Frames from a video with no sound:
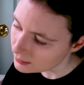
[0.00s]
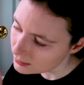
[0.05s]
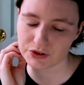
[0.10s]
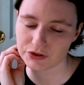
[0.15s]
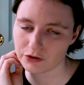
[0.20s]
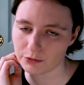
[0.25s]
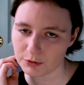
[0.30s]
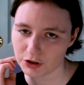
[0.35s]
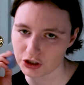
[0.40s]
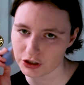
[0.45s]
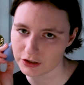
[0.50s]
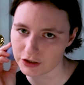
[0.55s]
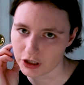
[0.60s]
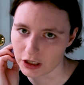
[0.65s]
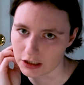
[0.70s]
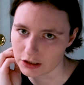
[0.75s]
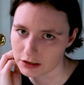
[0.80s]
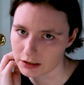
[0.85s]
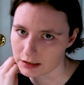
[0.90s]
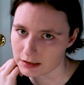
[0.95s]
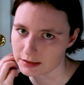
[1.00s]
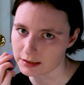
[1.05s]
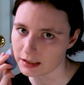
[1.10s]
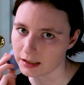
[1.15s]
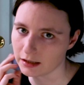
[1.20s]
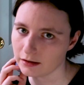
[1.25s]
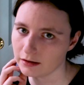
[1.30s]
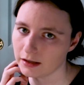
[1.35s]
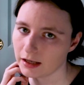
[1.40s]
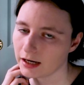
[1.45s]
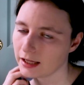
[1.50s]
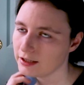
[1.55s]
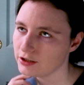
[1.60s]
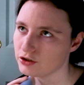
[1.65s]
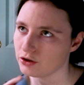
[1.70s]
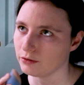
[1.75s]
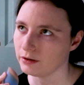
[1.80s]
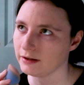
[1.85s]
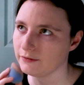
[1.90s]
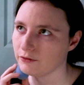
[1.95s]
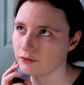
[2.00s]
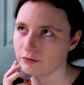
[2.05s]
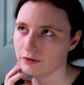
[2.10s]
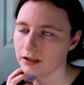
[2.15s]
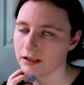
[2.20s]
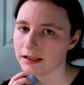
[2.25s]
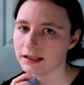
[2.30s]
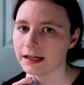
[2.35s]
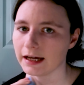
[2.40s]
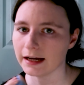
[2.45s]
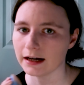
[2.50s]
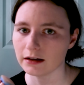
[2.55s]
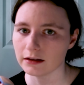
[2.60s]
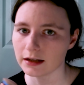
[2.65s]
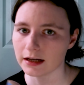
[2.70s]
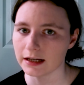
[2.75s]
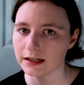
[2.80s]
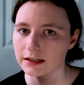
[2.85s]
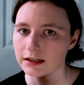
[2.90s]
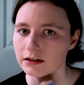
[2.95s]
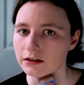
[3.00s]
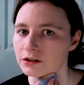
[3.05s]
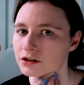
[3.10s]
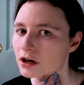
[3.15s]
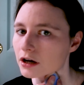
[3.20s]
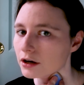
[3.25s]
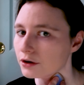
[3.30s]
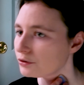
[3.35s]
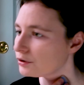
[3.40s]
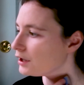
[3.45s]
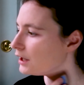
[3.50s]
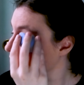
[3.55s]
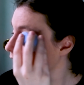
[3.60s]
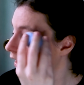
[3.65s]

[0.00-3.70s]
but so much has changed since then that I don't even really care that I didn't go.